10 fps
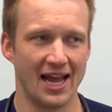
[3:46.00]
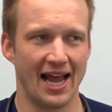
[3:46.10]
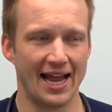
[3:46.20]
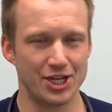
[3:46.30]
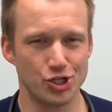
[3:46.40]

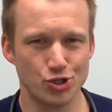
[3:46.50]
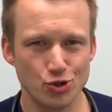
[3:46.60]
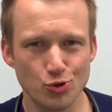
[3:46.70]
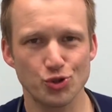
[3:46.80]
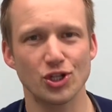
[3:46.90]
And
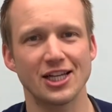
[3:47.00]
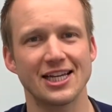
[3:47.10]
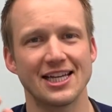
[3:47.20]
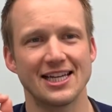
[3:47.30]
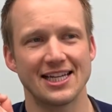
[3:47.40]

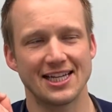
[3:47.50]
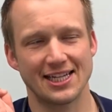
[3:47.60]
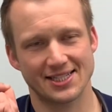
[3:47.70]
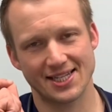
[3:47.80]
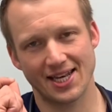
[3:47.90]
usually
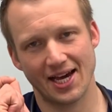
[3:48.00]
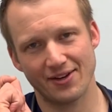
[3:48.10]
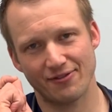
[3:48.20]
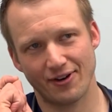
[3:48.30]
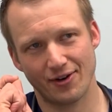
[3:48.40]
it's not a
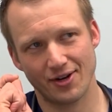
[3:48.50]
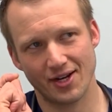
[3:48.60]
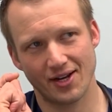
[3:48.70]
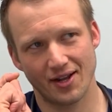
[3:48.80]
very